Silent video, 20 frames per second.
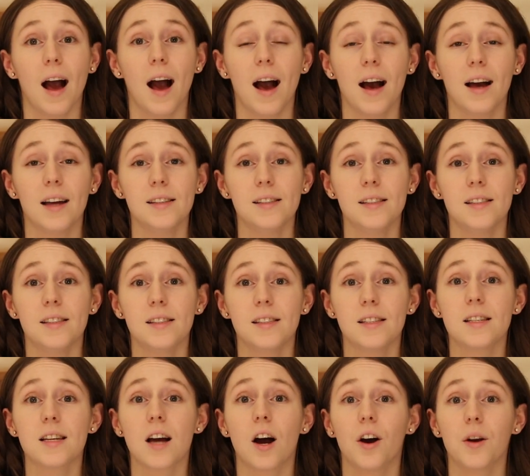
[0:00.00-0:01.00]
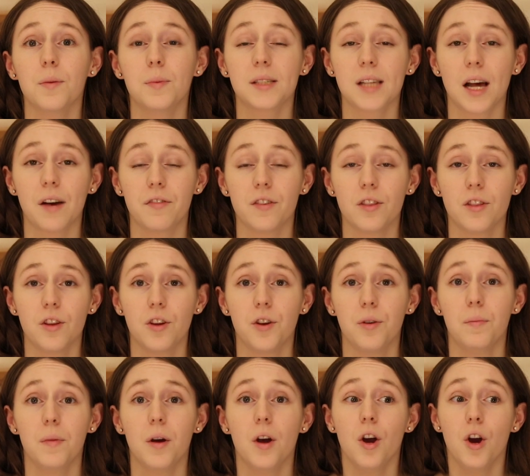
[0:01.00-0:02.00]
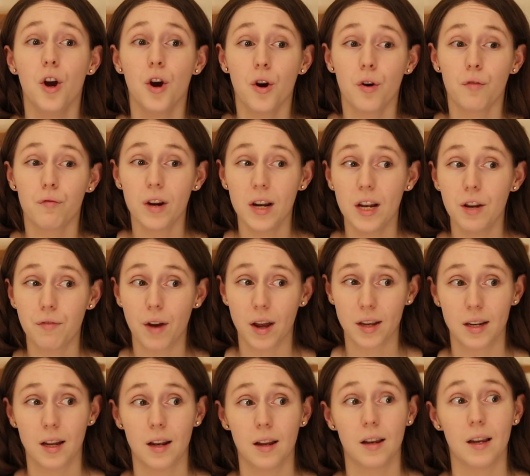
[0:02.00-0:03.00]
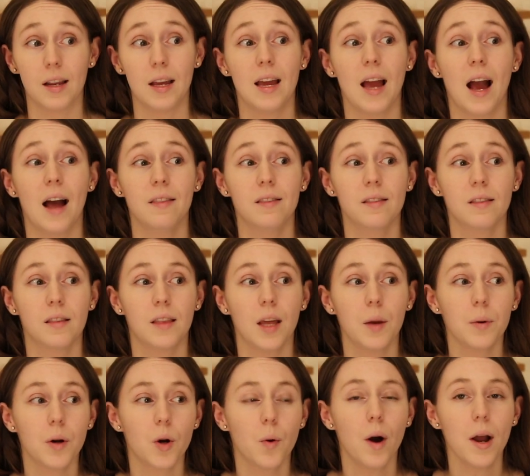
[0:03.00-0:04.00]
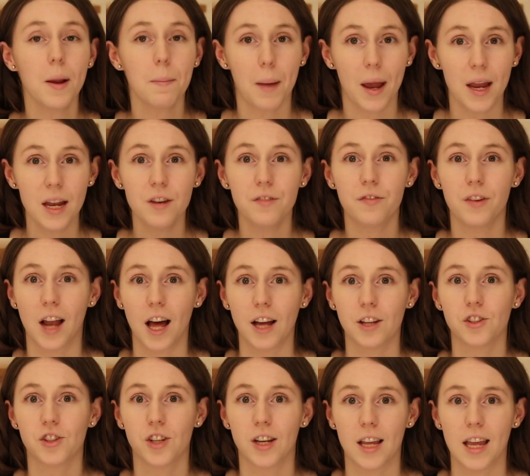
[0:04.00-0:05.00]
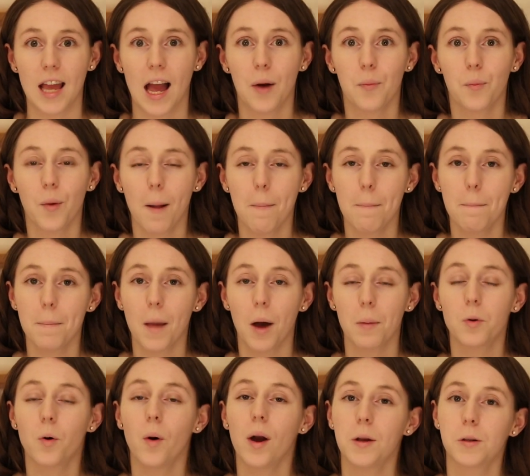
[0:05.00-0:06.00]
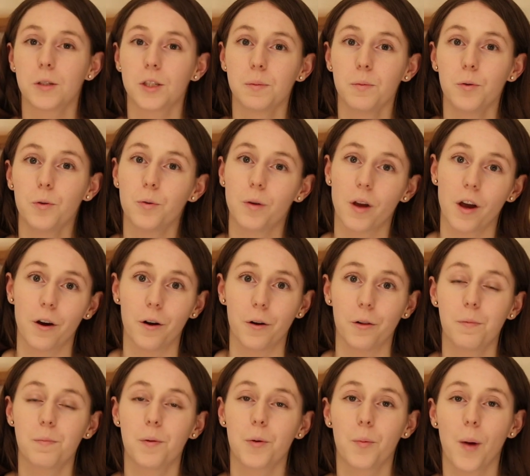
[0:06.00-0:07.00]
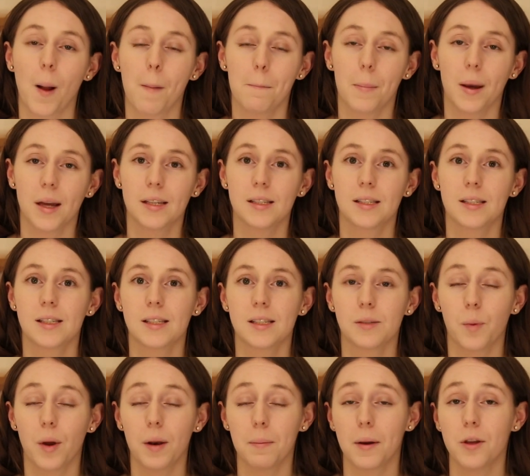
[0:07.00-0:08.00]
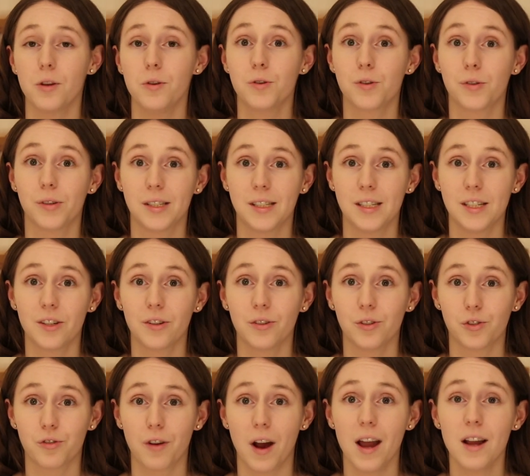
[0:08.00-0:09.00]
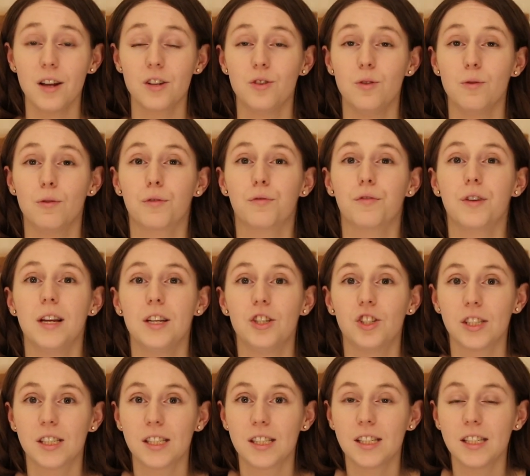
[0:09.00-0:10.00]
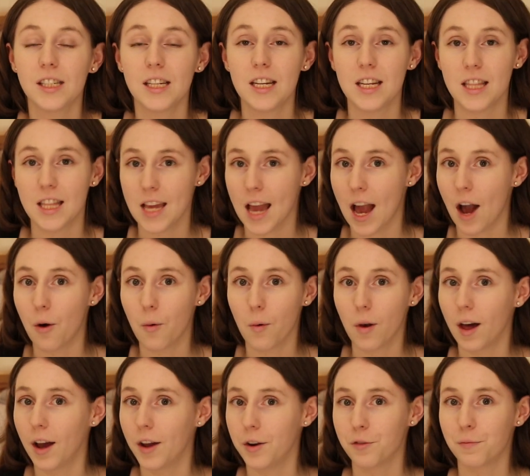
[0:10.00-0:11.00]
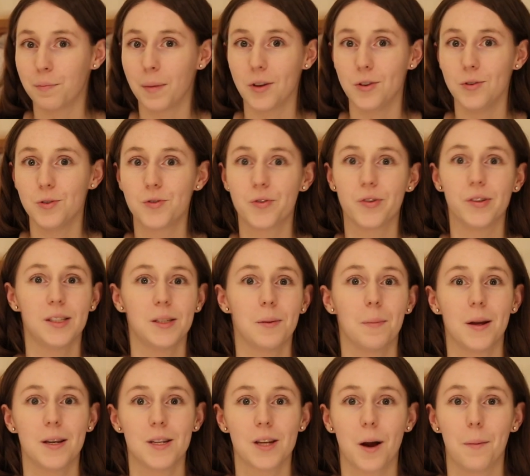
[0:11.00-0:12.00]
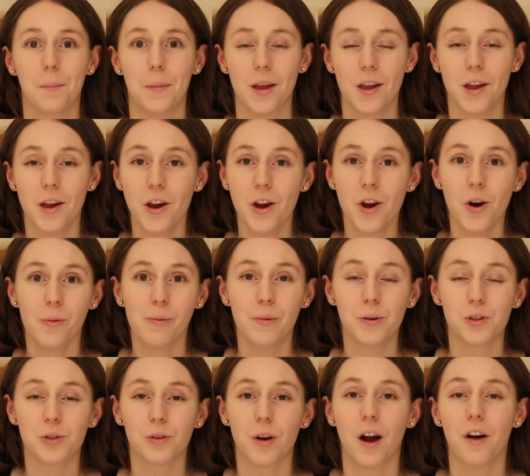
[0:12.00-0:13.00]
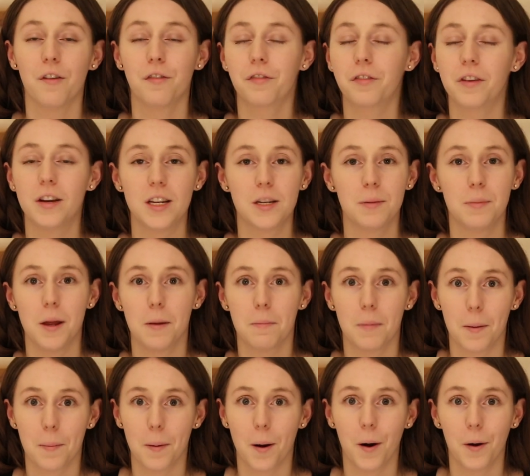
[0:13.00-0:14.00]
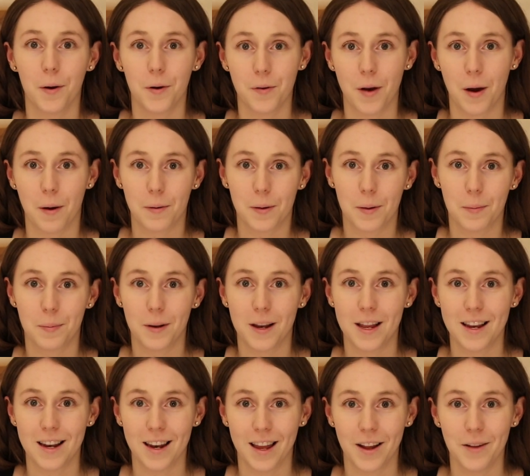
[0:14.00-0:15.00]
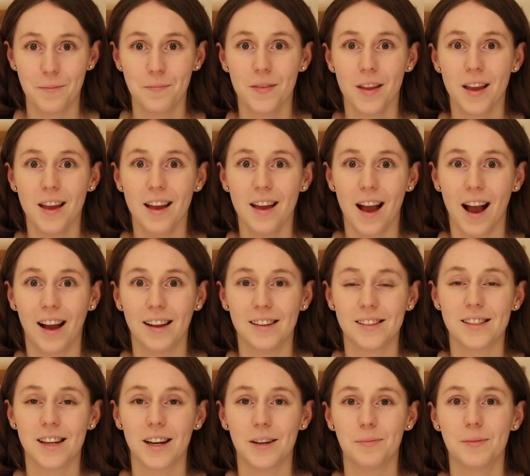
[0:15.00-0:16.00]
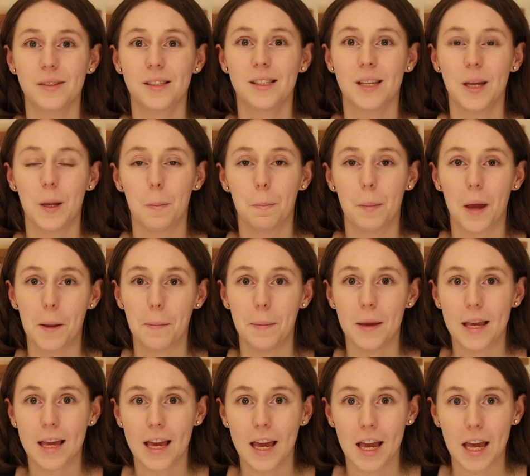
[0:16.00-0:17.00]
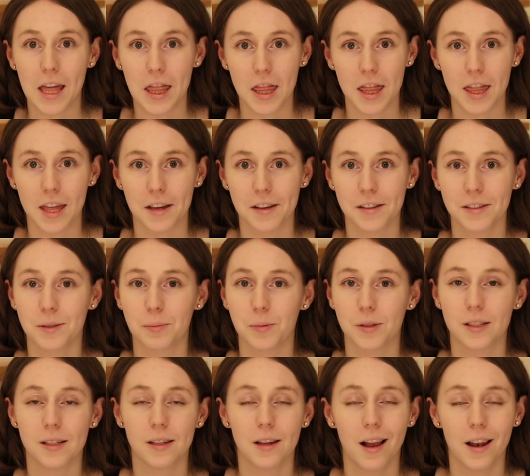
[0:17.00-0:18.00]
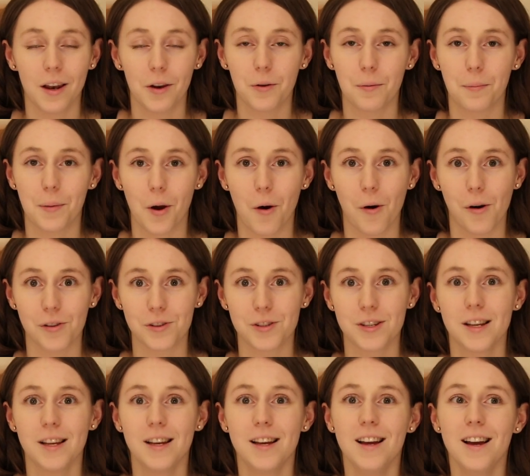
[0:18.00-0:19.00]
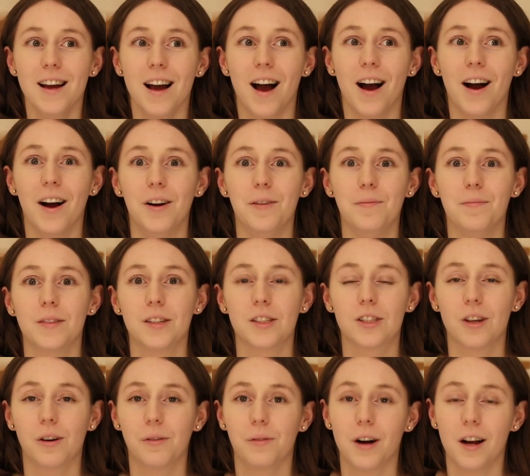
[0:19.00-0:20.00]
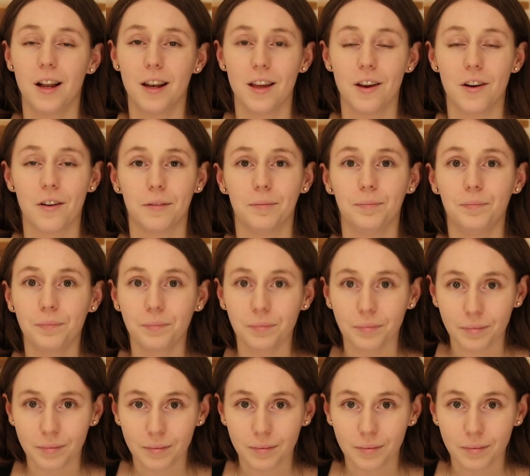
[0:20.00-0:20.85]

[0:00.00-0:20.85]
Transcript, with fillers: And I was having them really regularly and they were quite painful actually and when I'm quite a small girl but when my when my uterus did contract you could really just see the outline of my uterus in my tummy which uh, freaked me and my partner out completely and um, seeing baby kick and things was a little bit odd um, so early on